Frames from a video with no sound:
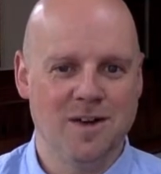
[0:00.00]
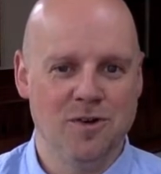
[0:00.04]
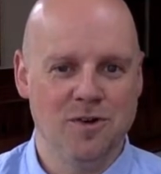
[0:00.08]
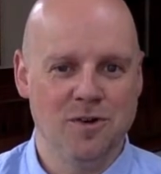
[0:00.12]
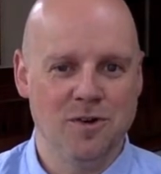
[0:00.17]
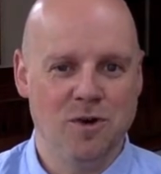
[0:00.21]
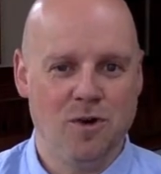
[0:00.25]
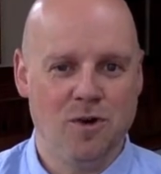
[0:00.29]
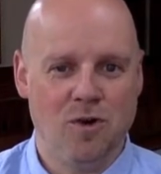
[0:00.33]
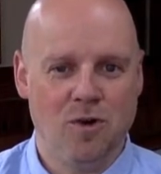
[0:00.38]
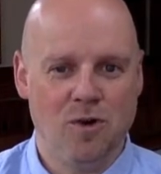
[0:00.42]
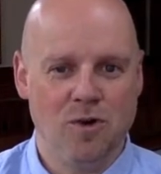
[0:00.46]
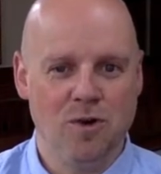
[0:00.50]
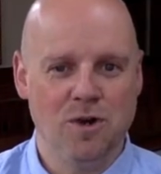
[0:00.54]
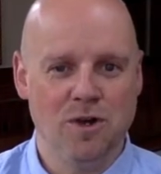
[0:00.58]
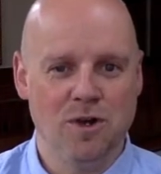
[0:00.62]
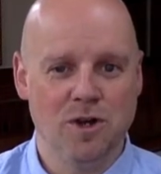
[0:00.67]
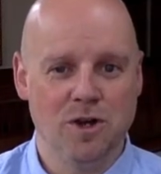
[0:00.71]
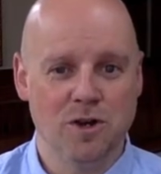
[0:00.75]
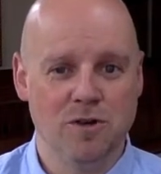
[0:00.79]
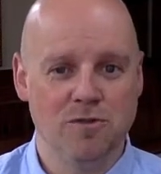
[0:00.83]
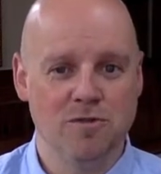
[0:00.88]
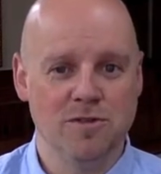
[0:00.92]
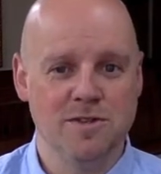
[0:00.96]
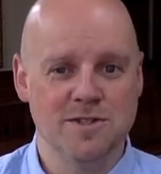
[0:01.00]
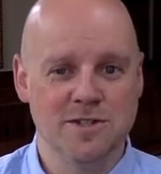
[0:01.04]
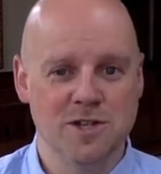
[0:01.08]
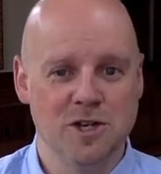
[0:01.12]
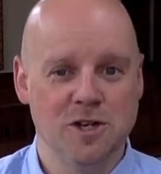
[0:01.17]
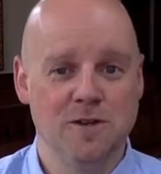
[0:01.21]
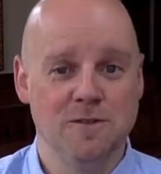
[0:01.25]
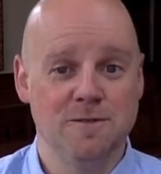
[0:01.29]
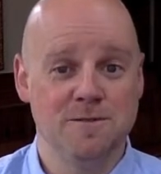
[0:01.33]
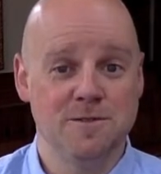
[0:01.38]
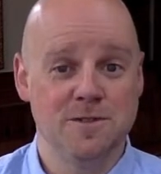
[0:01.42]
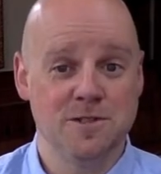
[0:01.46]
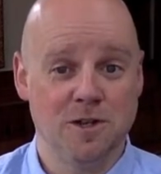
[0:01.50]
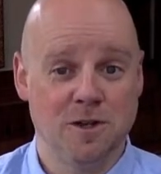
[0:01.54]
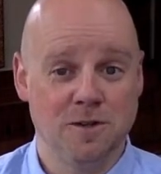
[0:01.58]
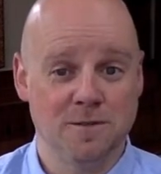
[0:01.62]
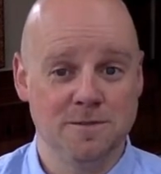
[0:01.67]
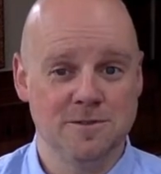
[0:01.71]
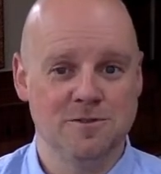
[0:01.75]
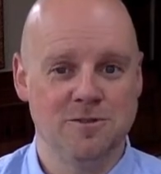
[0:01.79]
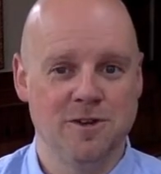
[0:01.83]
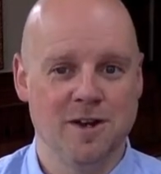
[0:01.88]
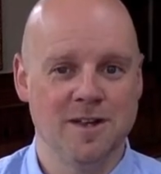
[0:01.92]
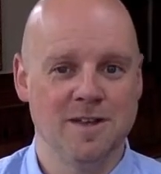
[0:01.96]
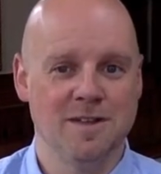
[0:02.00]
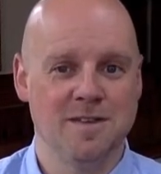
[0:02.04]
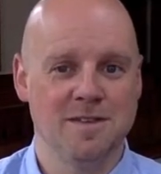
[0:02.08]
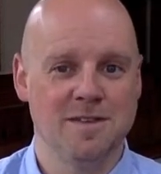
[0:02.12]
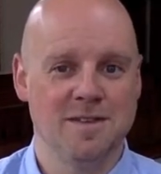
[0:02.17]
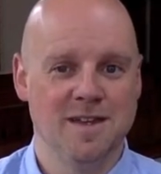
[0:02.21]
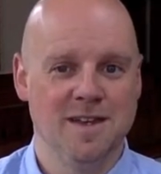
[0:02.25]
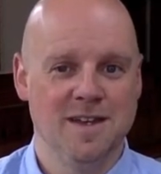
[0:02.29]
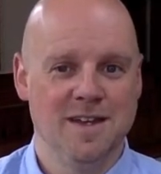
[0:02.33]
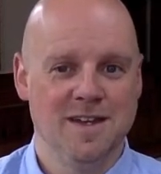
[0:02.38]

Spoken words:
on all her reserves of strength